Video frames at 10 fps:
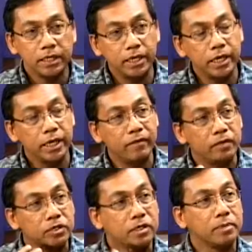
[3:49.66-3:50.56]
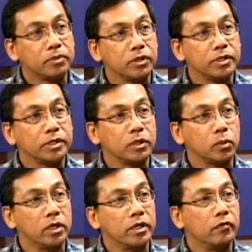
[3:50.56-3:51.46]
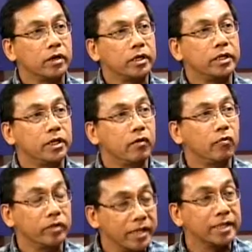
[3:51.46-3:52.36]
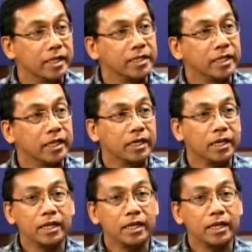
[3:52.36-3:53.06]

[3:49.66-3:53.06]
they have descriptions that will give you an idea of the intensity.